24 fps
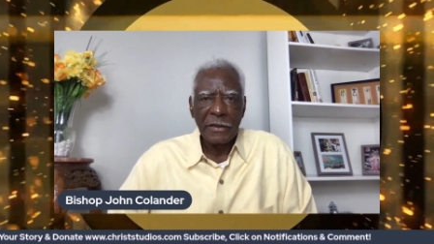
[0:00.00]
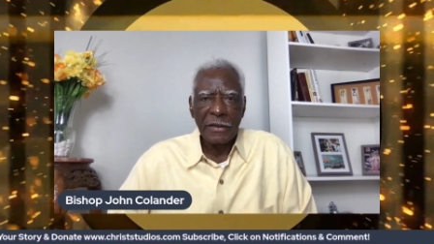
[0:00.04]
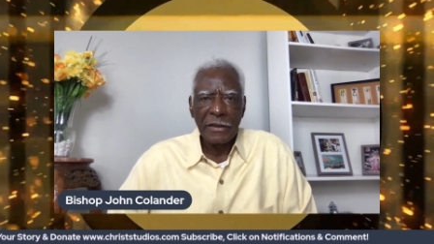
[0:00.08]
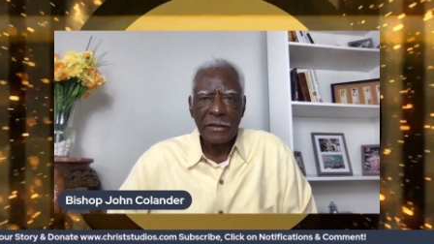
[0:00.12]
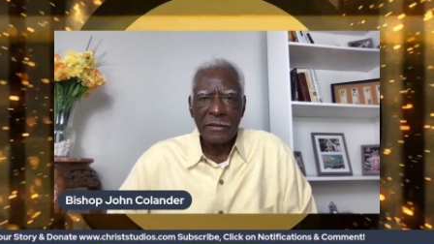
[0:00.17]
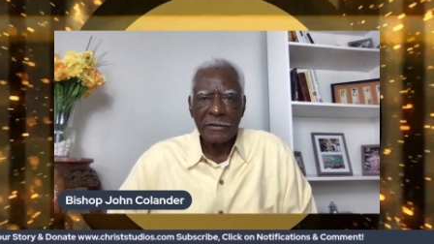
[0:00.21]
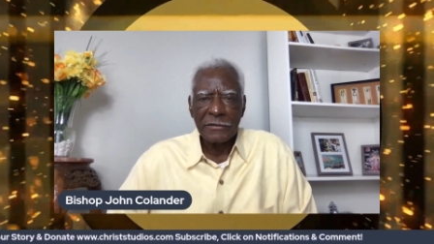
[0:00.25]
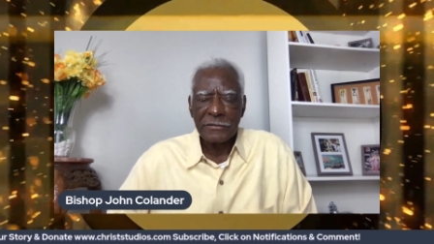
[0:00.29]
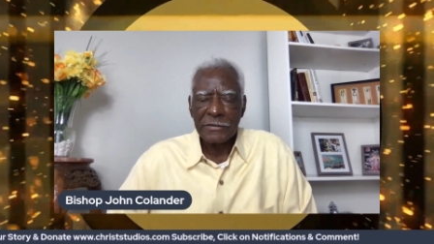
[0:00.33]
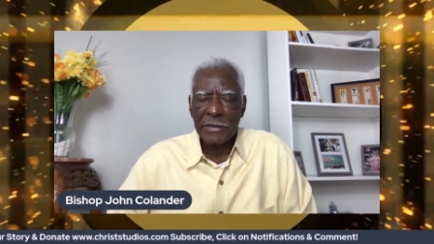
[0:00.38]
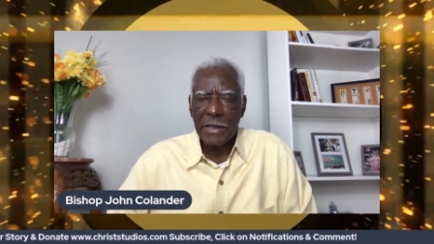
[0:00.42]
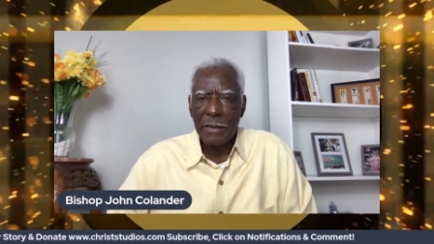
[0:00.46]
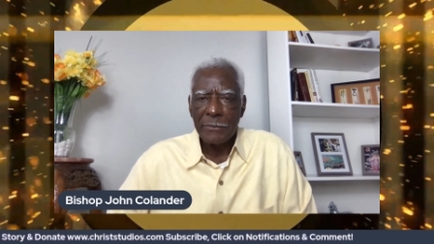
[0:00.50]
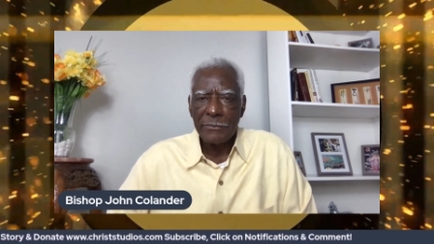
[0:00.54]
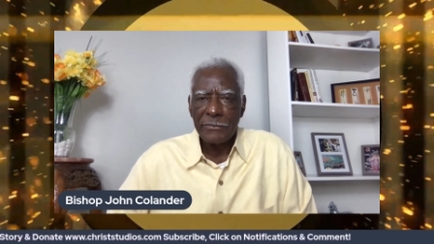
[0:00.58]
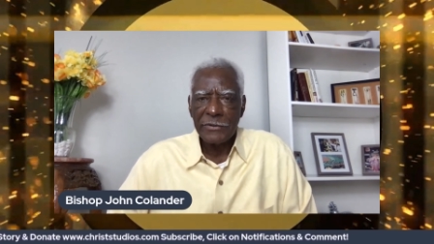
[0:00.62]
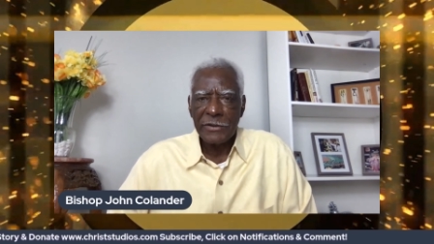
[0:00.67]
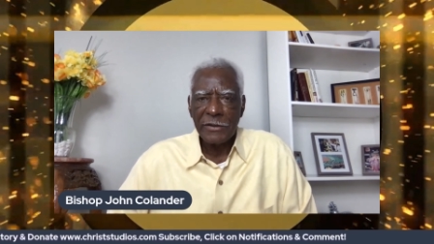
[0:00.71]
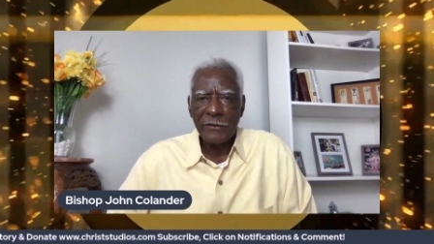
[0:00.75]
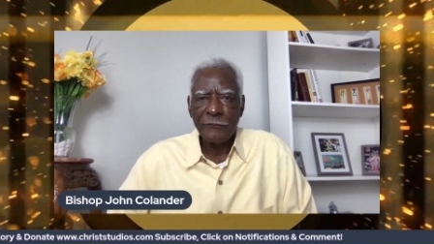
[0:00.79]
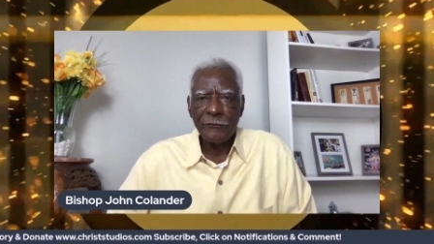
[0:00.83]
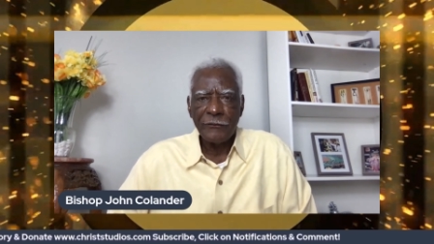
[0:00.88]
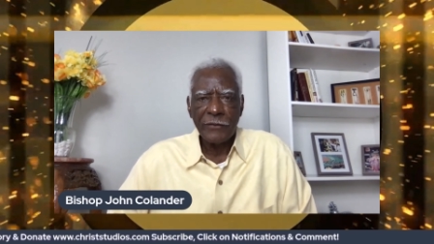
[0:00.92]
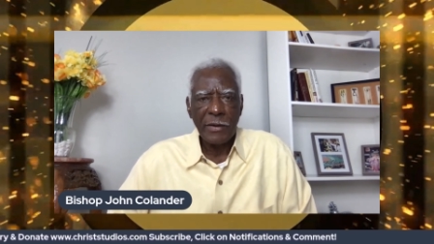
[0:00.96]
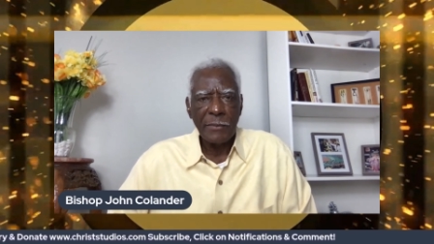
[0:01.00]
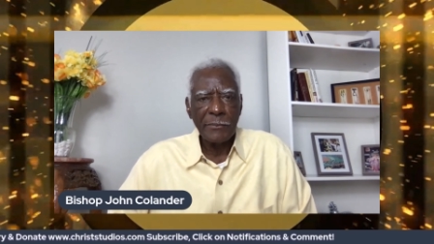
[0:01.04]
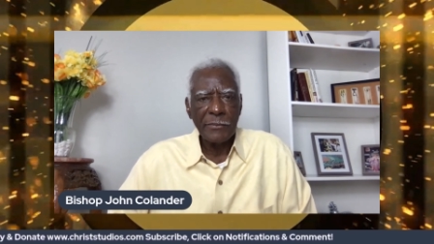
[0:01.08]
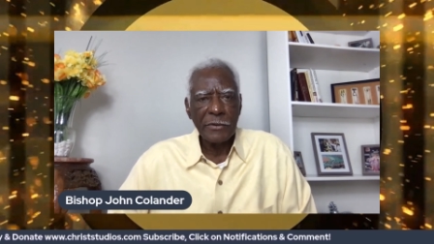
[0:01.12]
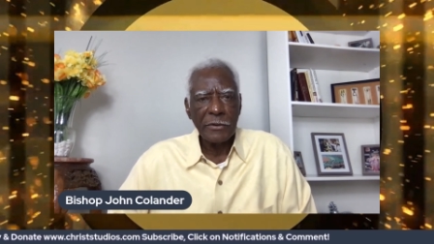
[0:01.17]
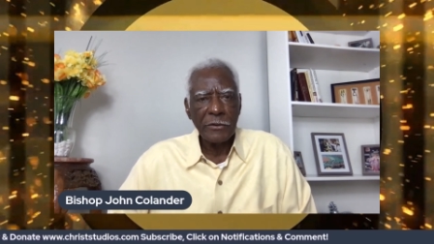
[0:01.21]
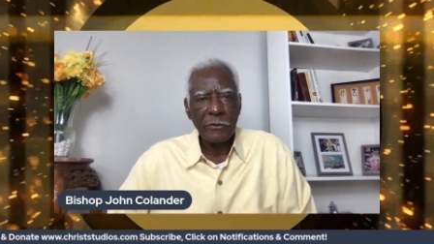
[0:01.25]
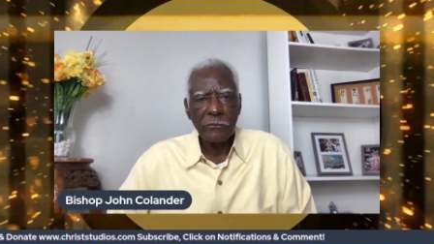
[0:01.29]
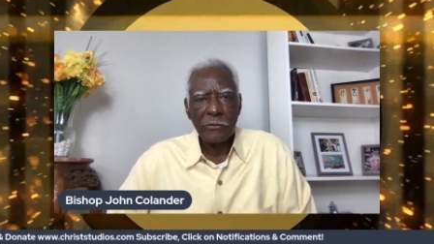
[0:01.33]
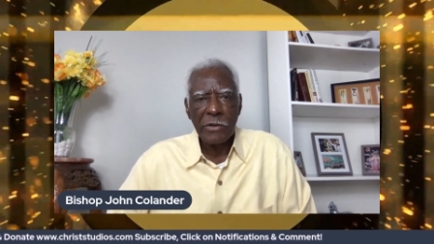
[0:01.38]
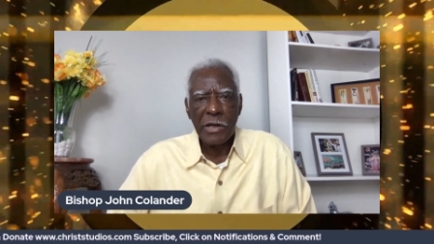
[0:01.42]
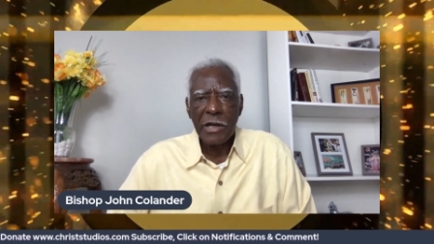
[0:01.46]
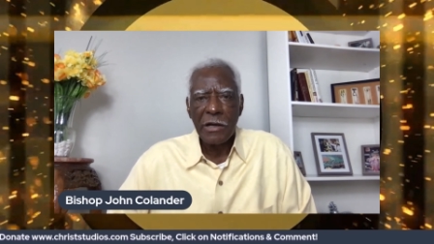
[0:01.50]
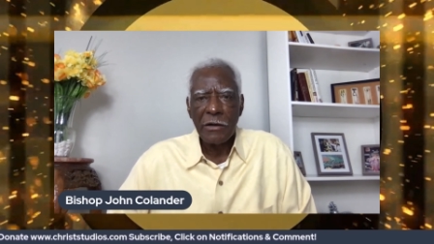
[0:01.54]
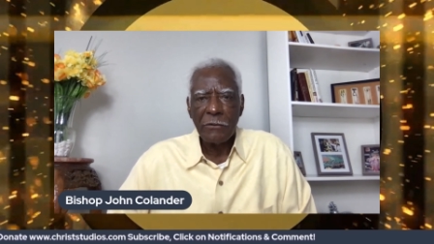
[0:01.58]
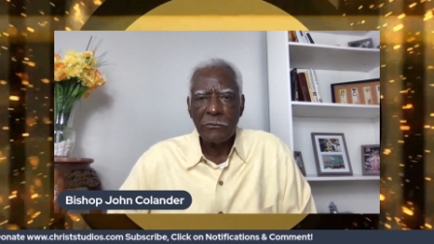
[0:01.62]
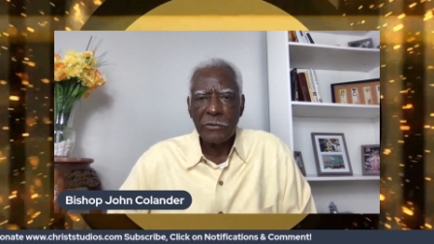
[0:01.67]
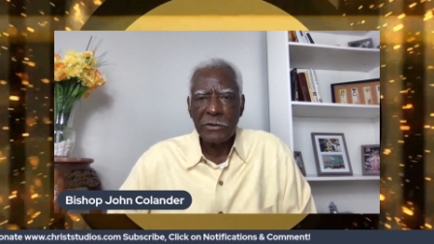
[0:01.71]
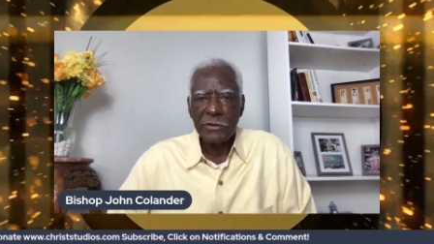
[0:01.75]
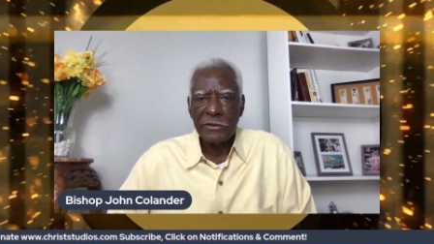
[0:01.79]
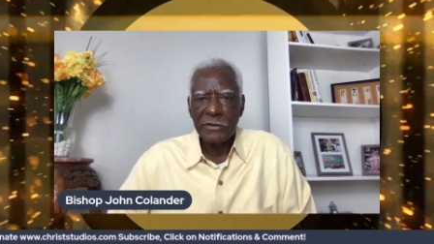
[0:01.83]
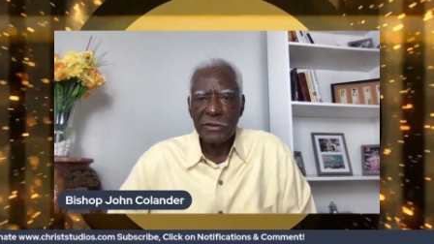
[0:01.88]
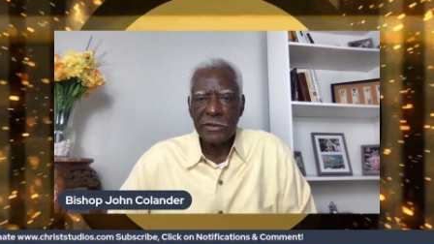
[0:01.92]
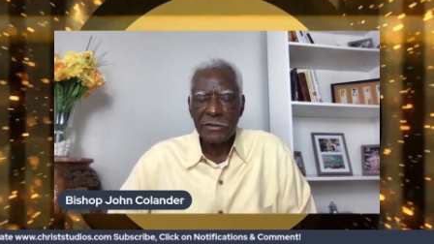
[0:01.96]
and stop just fumbling around
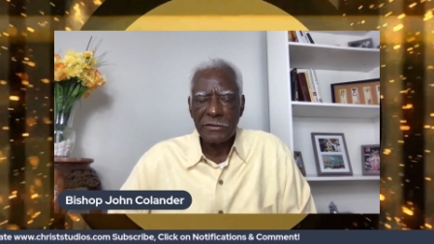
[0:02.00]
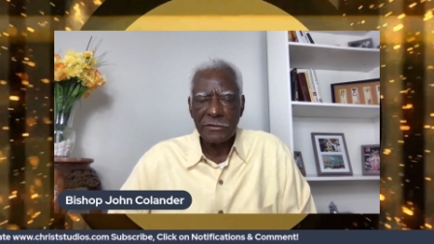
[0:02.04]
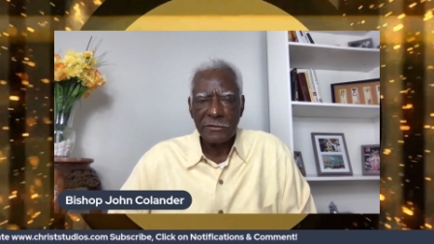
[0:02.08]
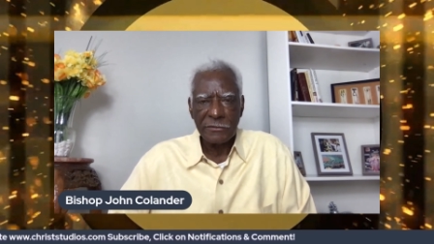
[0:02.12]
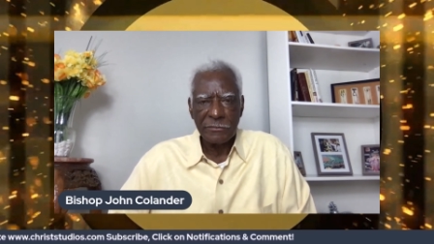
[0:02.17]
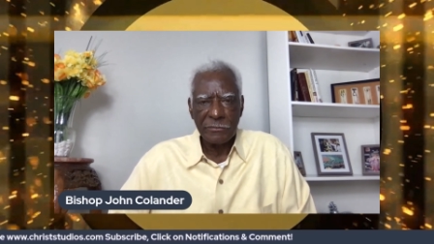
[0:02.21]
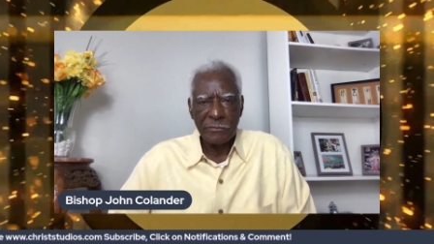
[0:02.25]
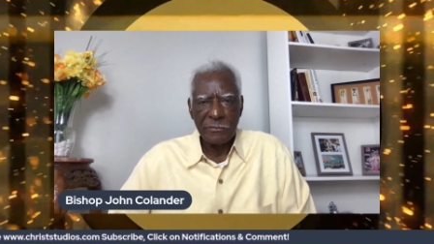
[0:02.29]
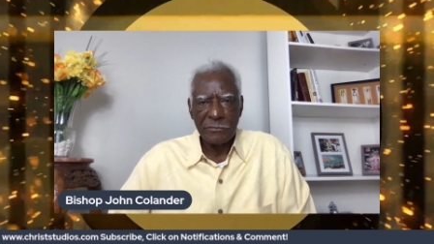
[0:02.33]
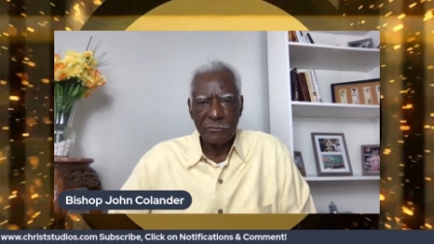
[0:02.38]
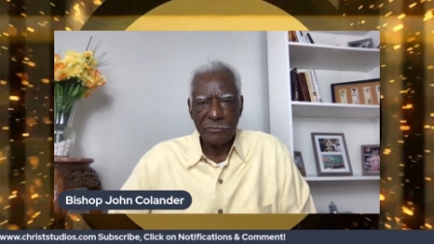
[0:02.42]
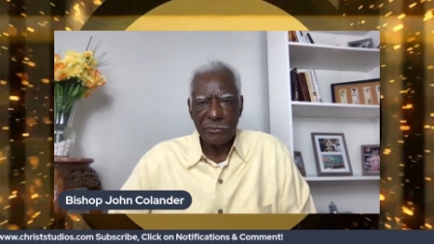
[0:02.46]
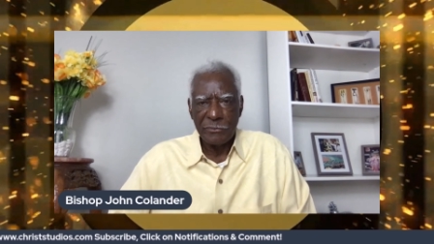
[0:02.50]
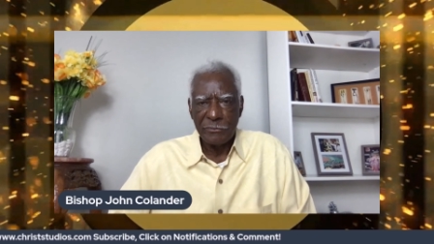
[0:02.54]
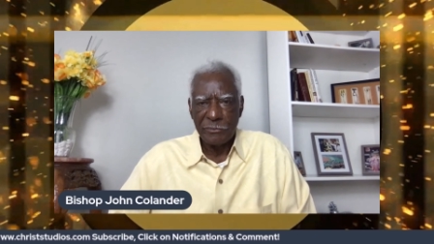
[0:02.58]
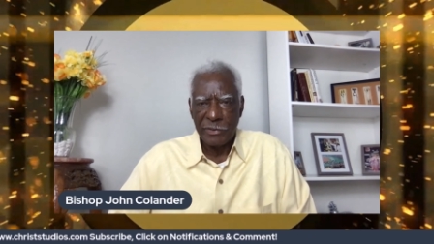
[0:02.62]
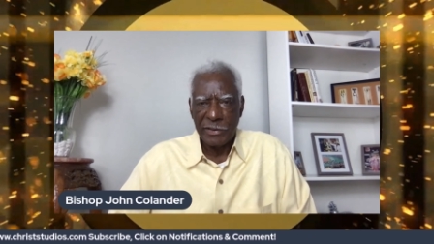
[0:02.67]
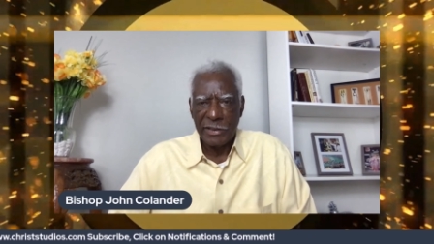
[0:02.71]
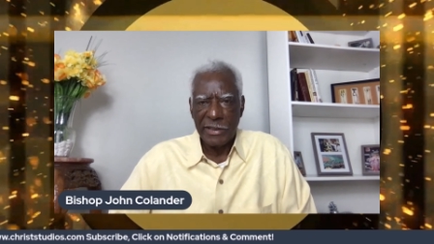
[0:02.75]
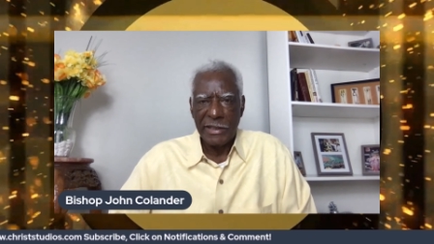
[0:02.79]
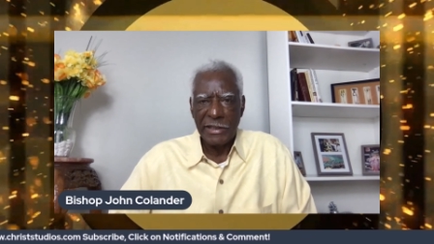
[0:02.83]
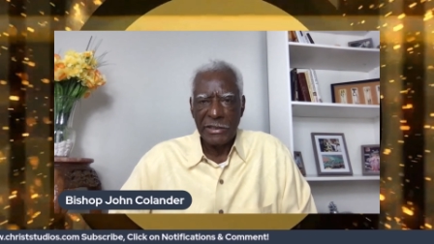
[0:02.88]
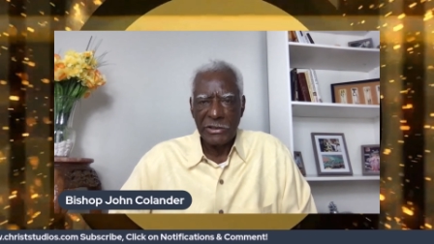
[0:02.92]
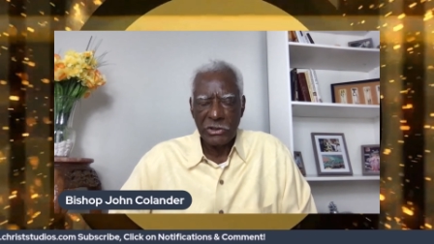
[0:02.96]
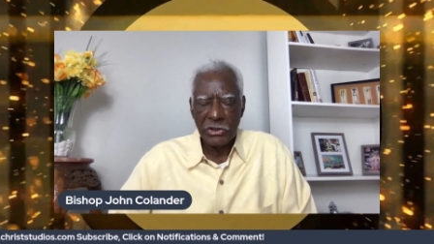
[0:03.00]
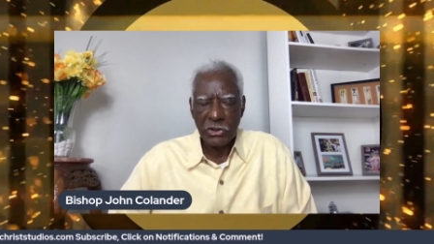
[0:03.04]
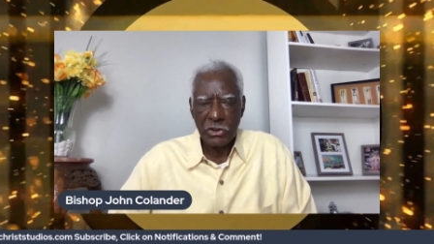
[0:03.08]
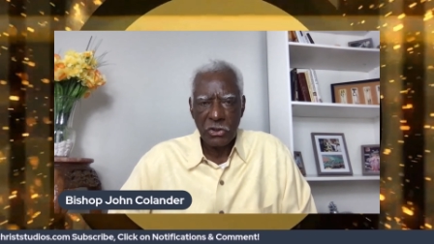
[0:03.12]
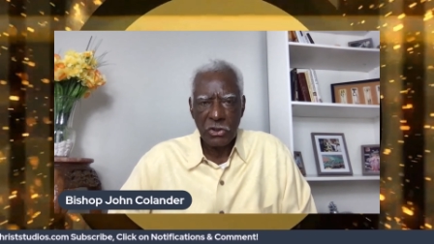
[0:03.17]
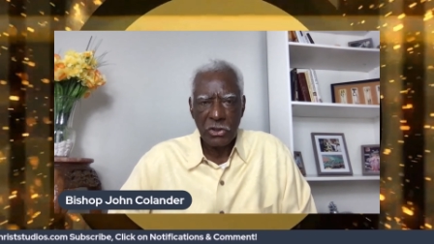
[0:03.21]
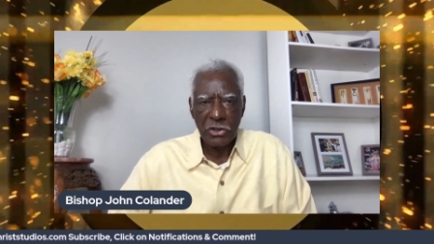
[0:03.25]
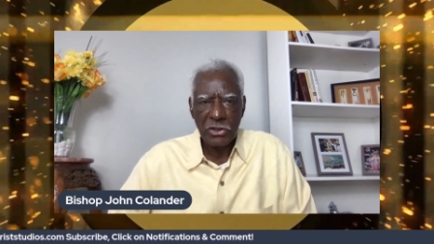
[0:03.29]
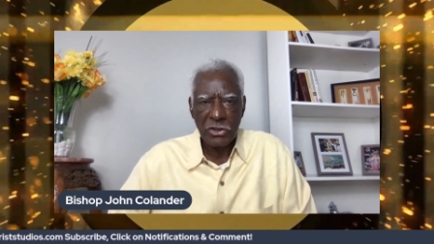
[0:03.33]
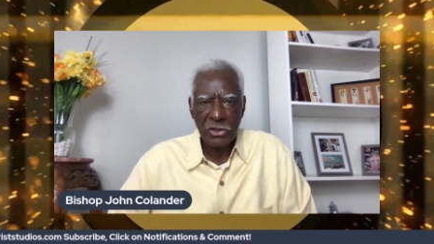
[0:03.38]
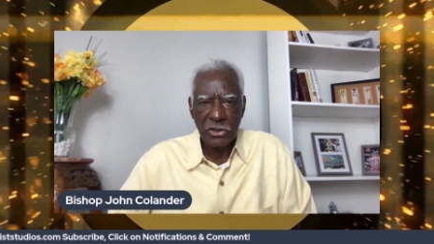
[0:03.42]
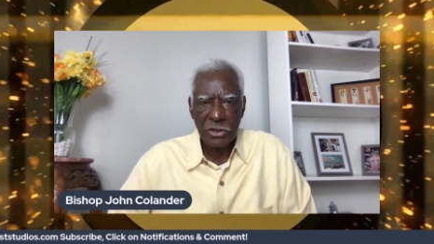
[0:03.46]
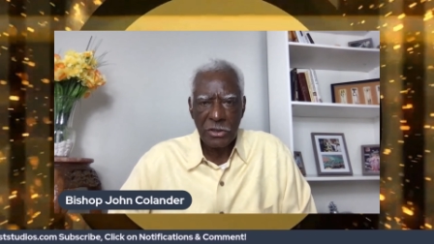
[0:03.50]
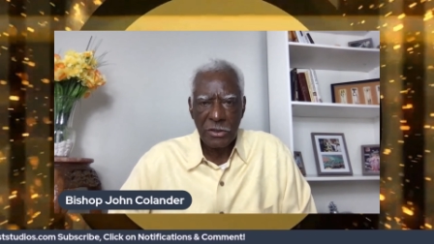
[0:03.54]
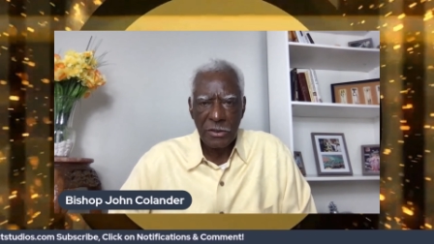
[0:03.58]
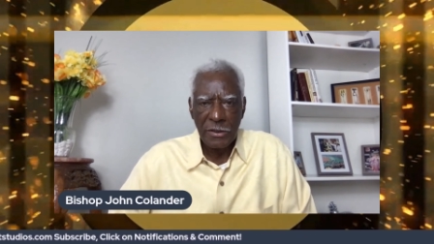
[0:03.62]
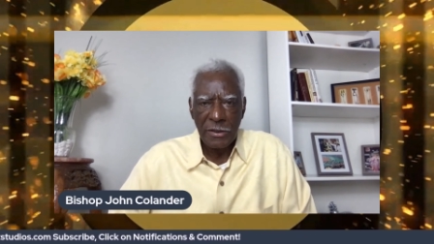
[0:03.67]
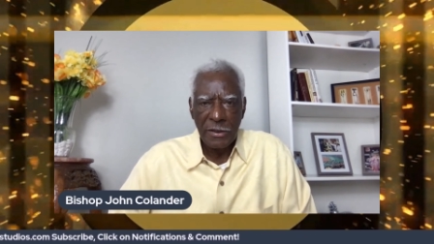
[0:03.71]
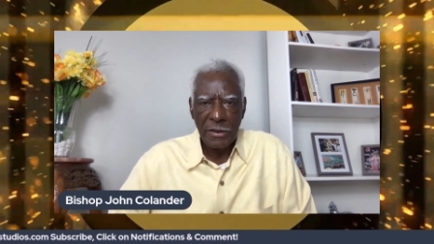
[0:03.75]
with this playing church